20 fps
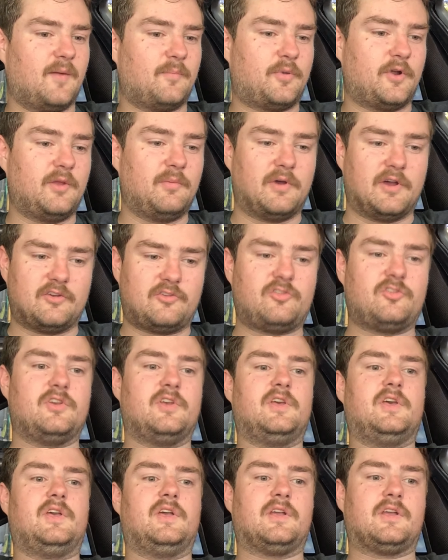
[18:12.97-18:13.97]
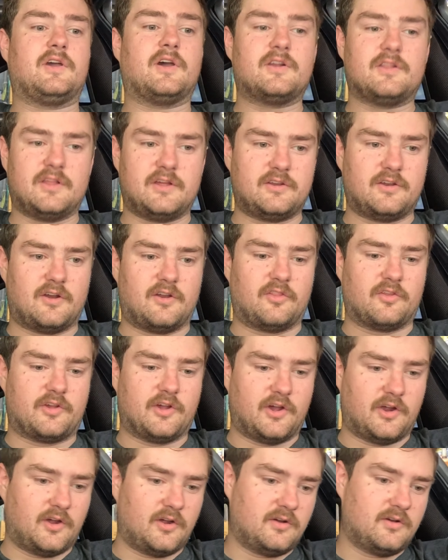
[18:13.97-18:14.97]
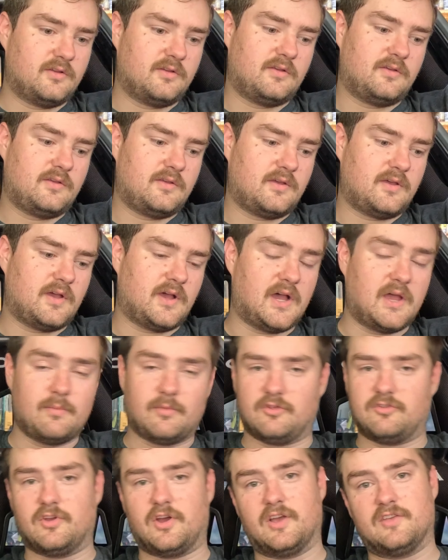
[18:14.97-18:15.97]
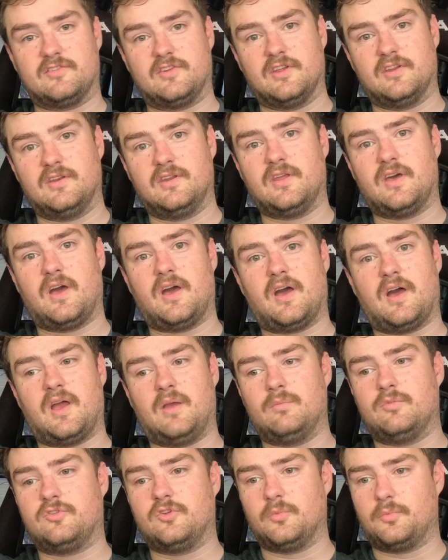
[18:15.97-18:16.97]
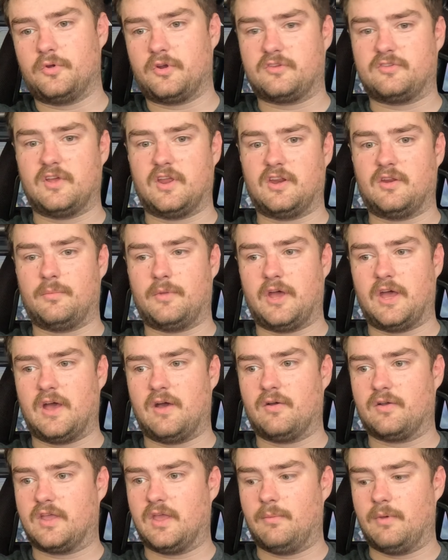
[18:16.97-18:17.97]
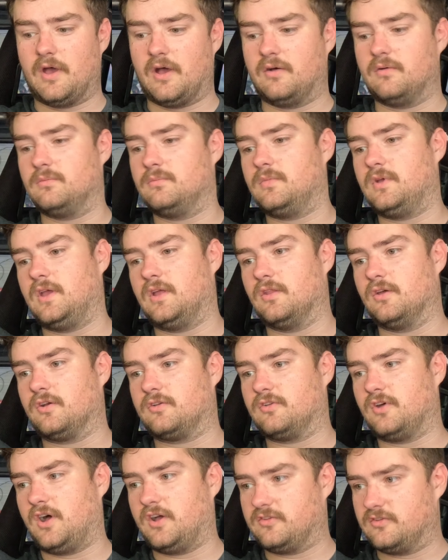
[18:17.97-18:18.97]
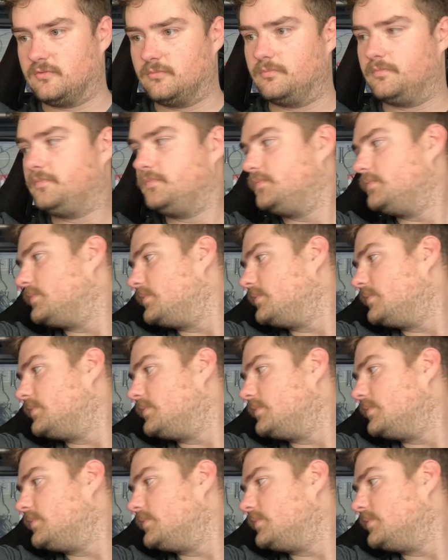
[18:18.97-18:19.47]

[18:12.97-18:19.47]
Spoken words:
Pretty much, got a lot done on the car. I'm exhausted. I'm super excited about how it came out. It looks awesome.